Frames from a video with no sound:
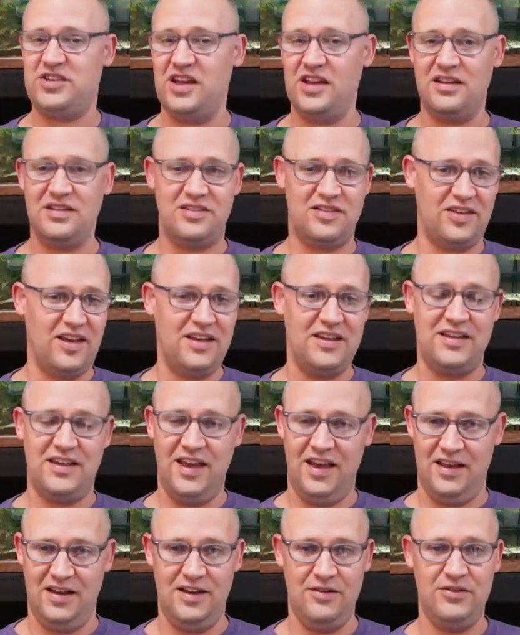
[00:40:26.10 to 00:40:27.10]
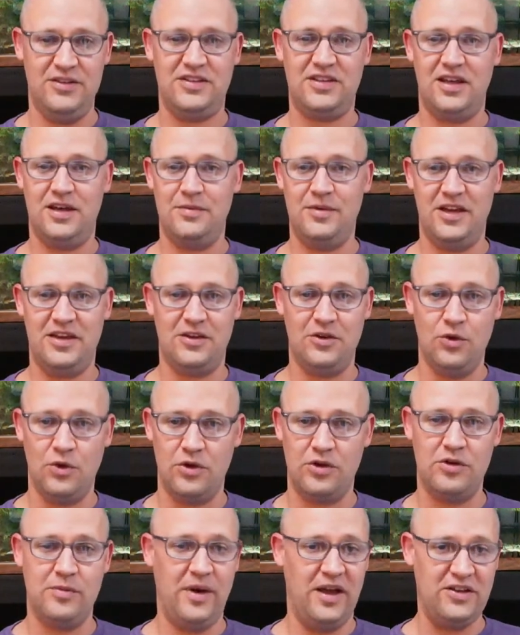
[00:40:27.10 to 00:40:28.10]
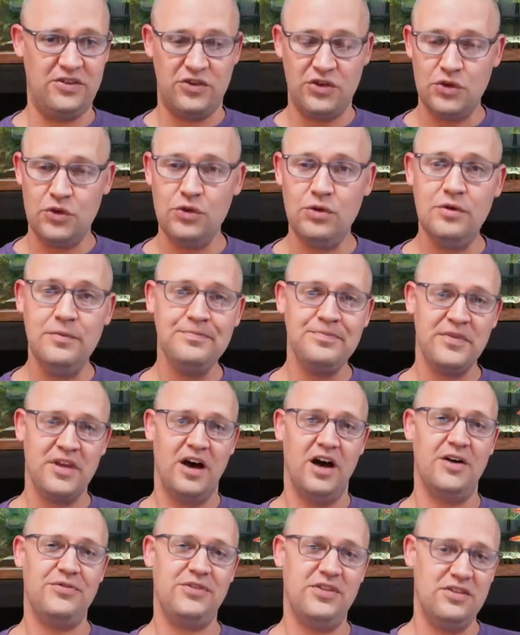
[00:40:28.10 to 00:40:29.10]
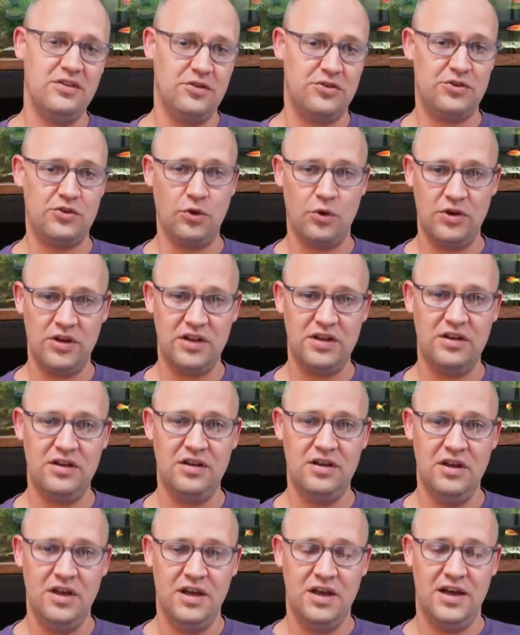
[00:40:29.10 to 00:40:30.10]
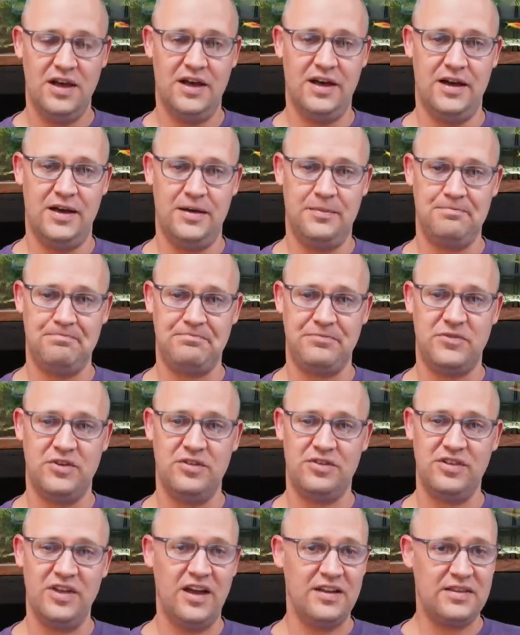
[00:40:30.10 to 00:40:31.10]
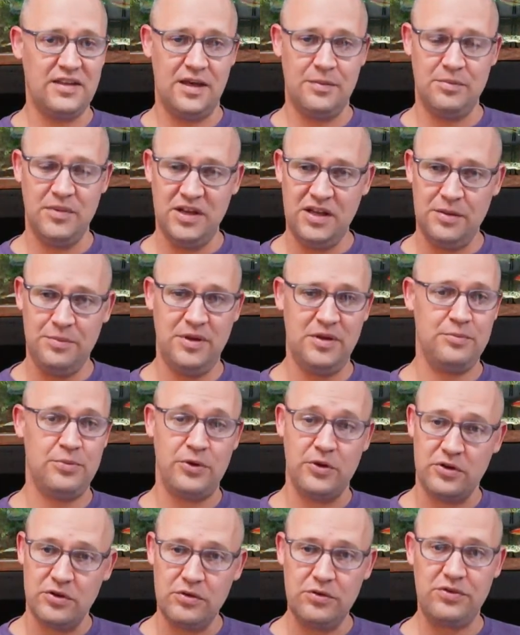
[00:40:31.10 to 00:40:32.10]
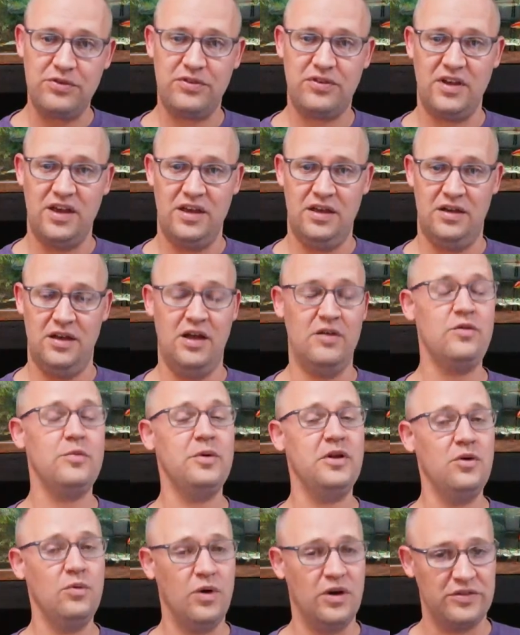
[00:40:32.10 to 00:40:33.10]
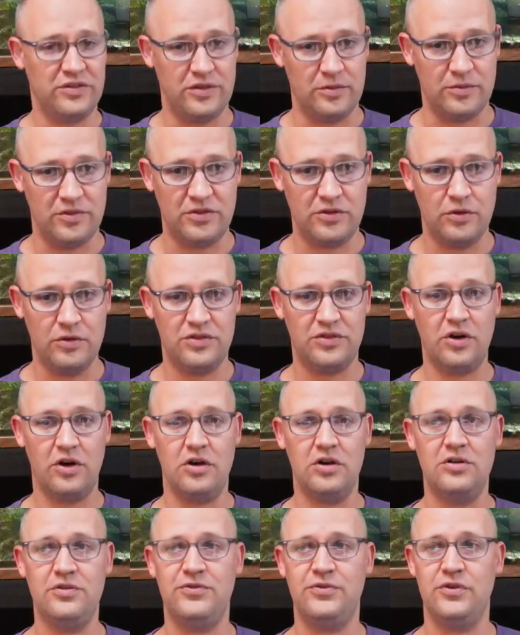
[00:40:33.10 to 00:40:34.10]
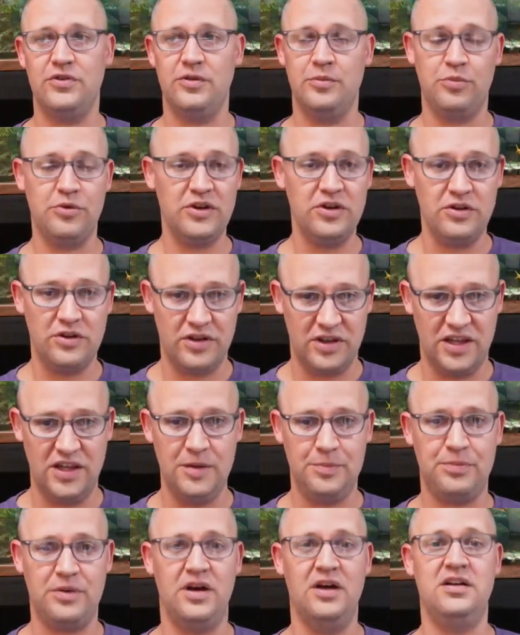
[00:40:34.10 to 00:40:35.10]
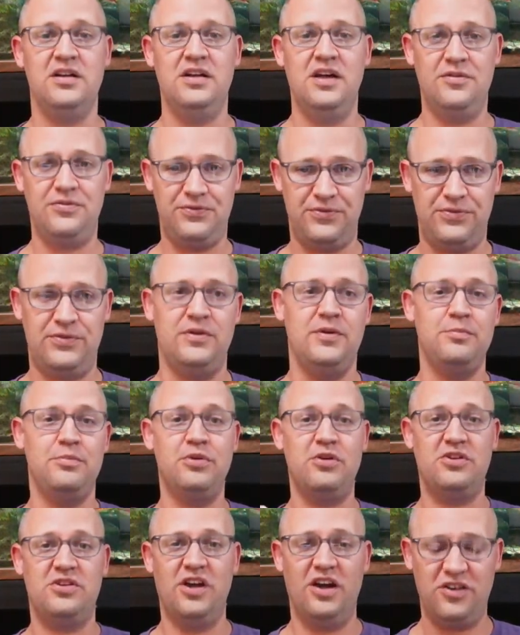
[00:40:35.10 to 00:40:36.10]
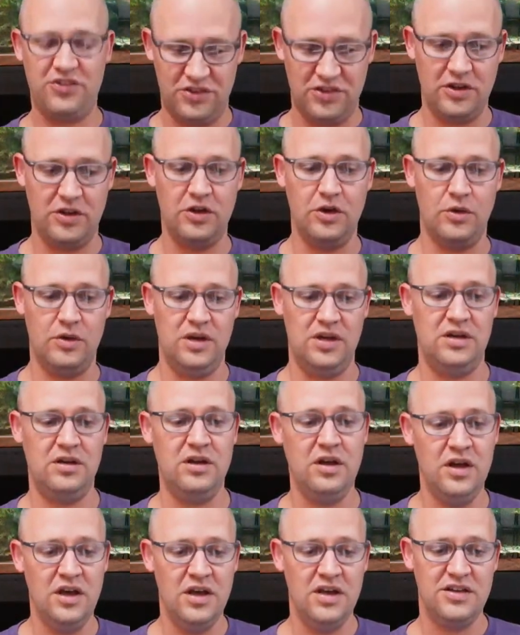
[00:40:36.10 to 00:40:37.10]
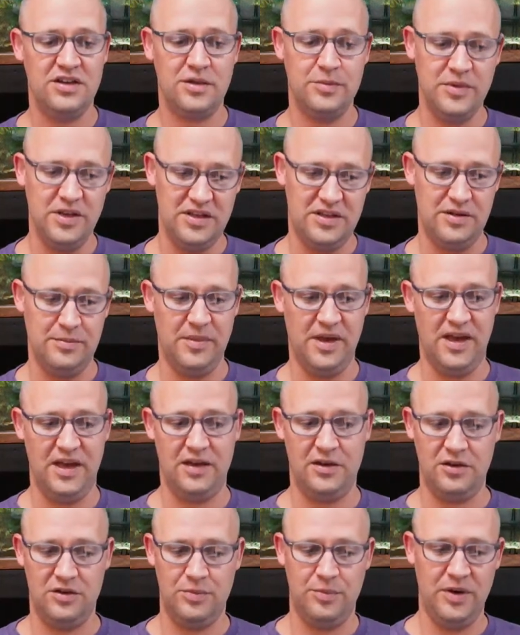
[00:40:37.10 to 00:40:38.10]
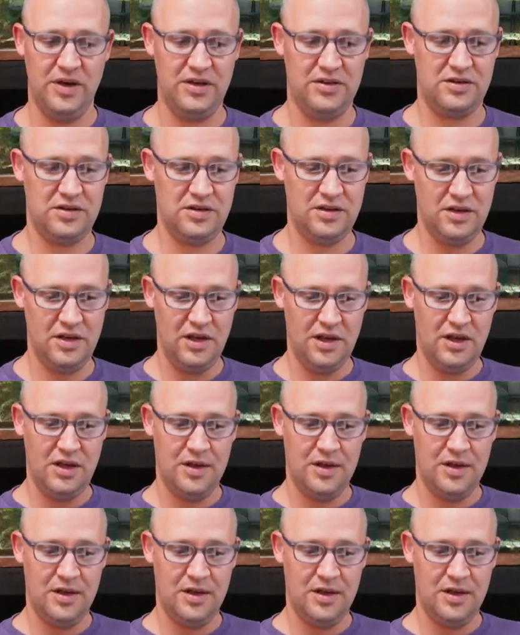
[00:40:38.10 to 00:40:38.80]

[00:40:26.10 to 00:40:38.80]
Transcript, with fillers: chance I get. Every time I can order them, I do. Often they're shorted. There's not that many being produced, and everybody wants them, so it's hard for the breeder to keep enough production going to meet demand. But